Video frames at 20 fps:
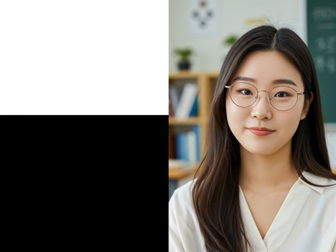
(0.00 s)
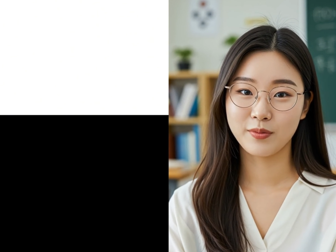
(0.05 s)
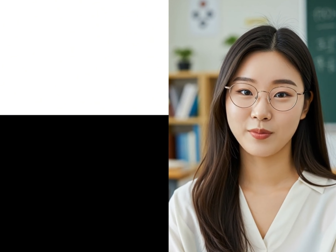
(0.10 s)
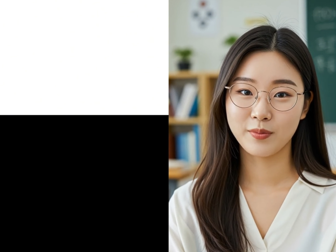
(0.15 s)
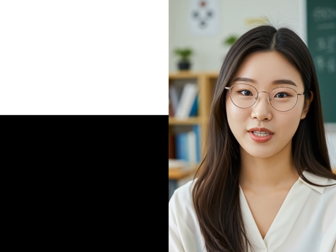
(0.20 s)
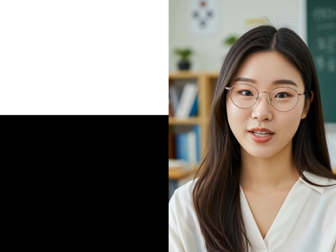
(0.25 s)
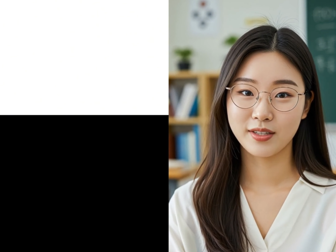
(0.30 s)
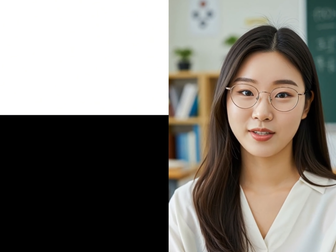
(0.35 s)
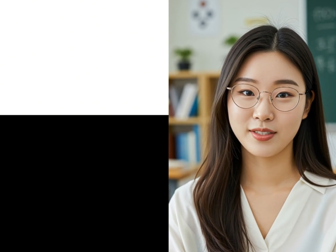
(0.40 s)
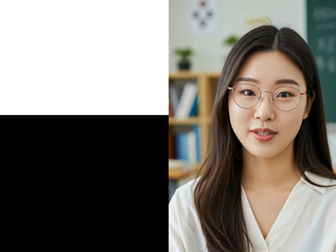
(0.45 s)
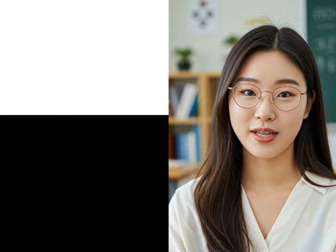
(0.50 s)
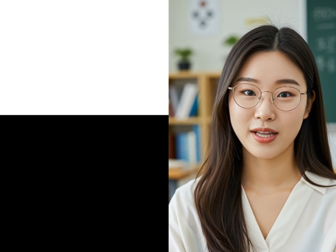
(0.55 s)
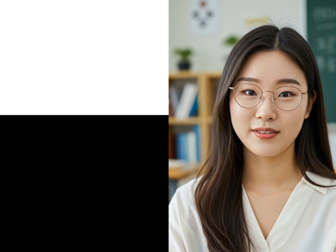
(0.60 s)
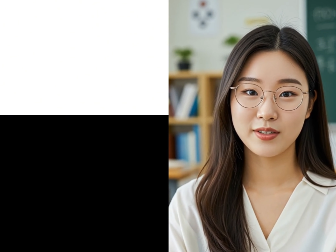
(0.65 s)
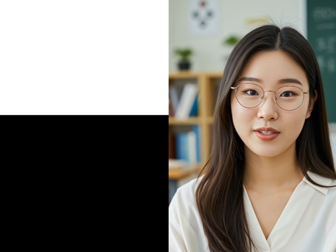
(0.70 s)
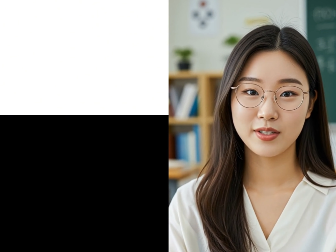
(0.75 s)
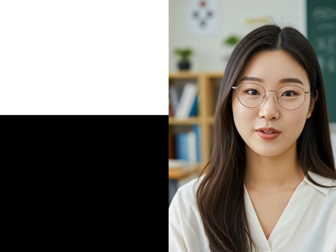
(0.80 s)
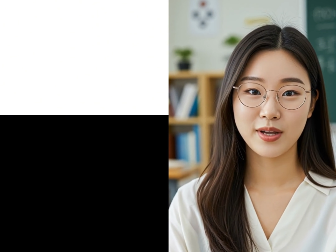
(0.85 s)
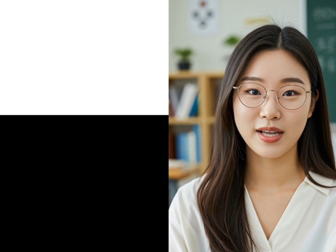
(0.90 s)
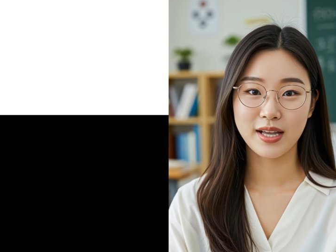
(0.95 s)
We also have
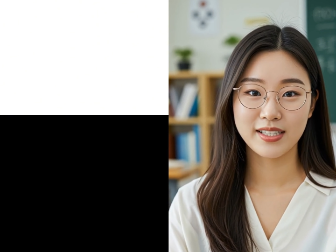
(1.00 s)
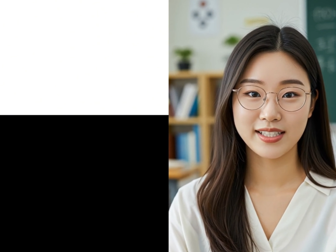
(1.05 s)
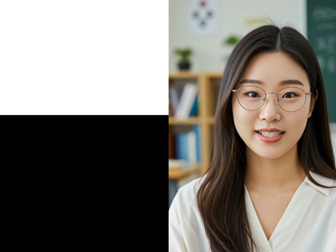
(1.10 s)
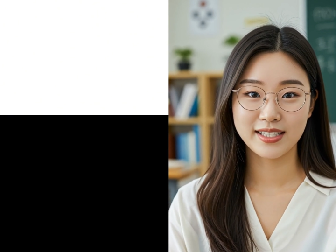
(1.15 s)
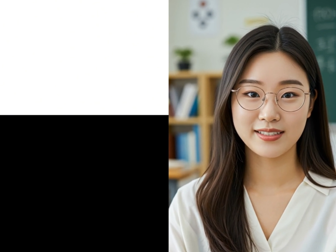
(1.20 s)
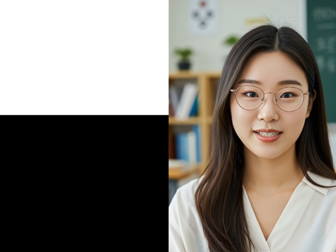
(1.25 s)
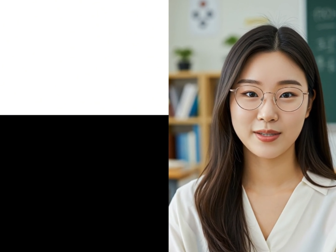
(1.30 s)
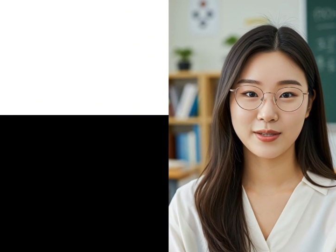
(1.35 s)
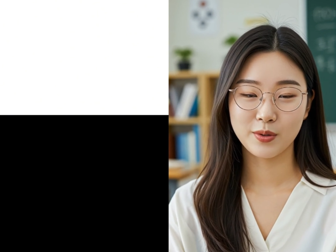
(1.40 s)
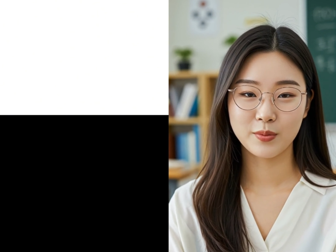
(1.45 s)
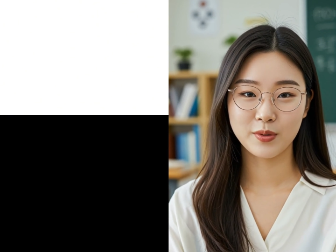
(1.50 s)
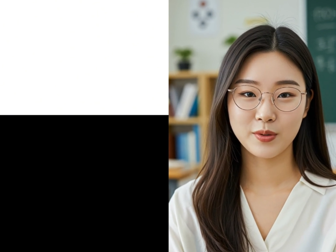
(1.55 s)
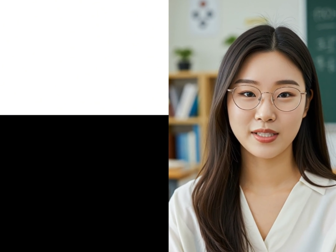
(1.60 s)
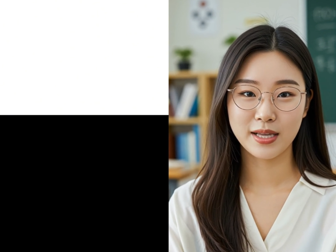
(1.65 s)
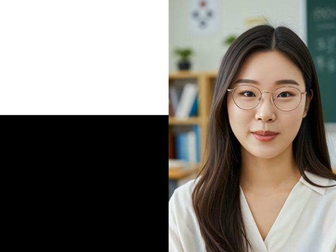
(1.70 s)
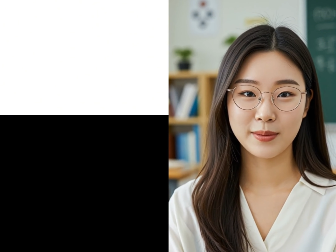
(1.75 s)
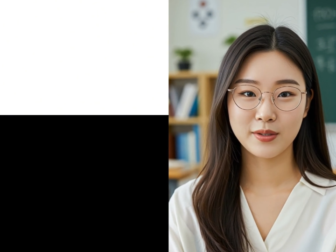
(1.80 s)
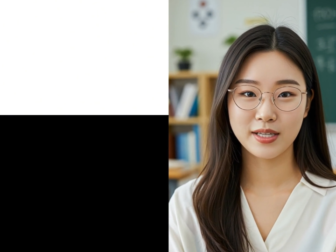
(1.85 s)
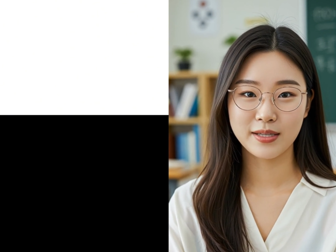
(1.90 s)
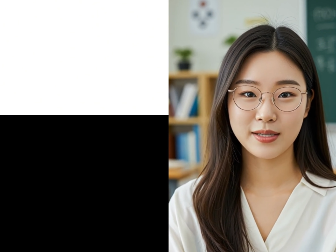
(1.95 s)
2 areas that we will
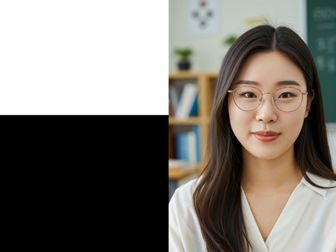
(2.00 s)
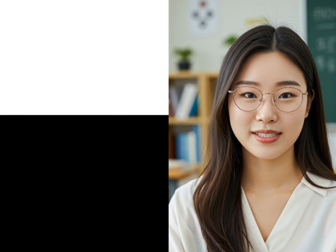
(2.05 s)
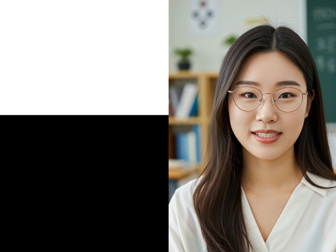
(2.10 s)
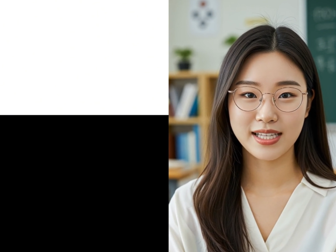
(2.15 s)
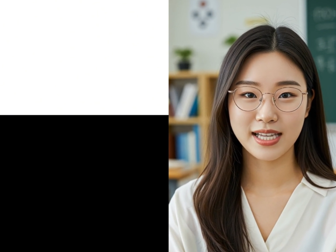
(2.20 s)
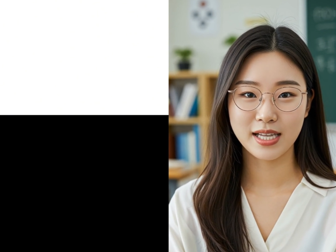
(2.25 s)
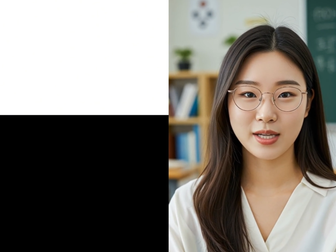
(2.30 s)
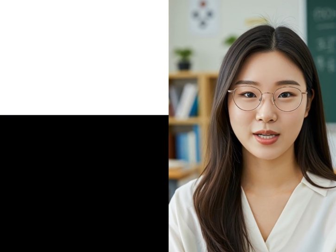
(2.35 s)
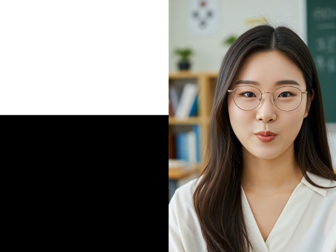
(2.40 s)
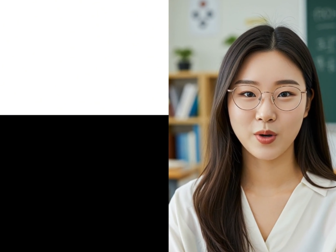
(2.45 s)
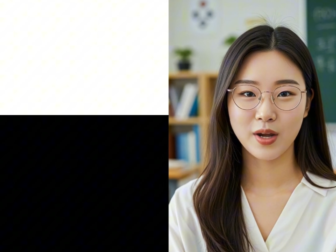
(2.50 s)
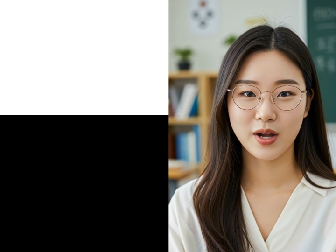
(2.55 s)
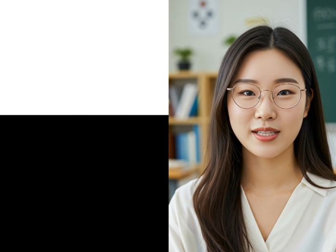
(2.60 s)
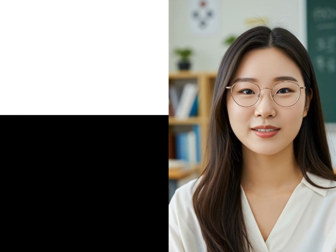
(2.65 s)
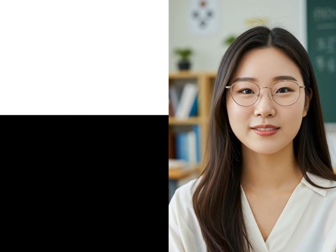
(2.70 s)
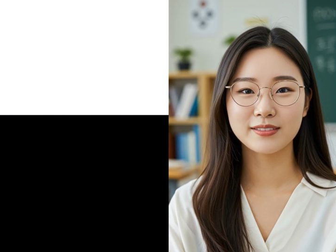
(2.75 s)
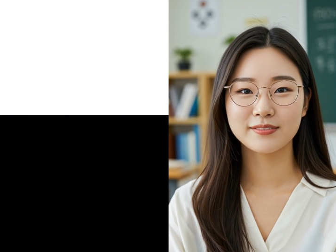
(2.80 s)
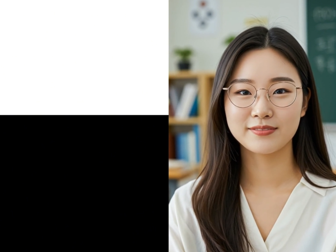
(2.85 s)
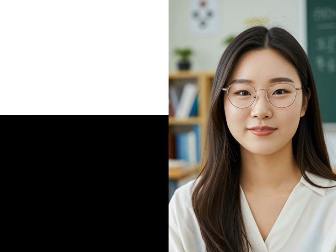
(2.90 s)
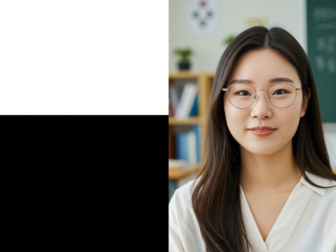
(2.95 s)
label them as
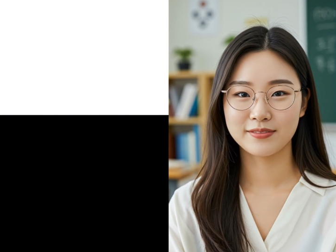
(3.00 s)
A1.